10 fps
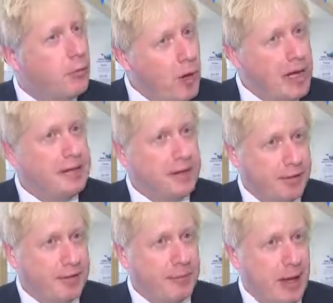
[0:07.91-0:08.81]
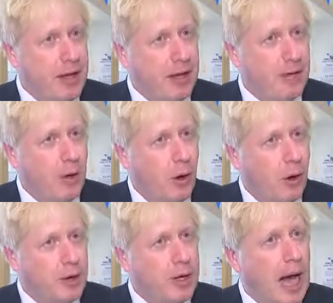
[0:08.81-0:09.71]
really does depend
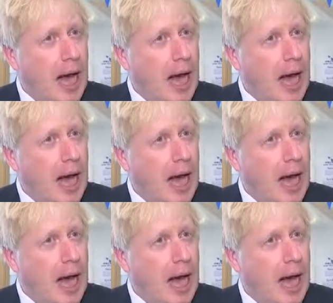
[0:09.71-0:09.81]
on